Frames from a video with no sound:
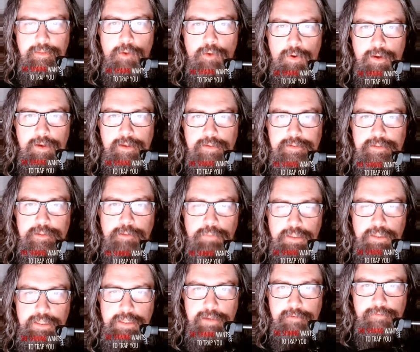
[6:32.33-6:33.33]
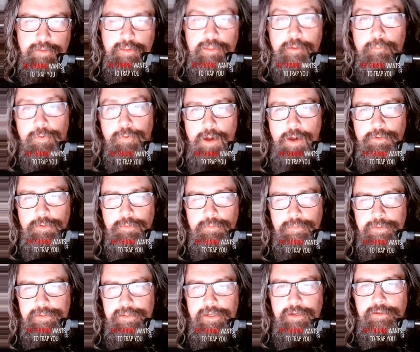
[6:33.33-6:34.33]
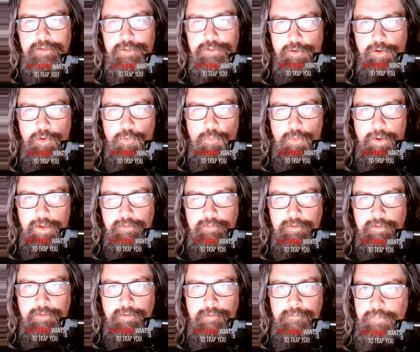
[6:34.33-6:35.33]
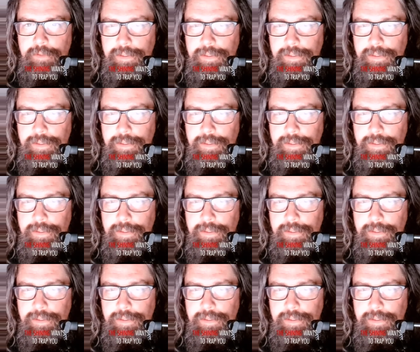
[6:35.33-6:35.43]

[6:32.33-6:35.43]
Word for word: they want us to believe that the problem is an external one.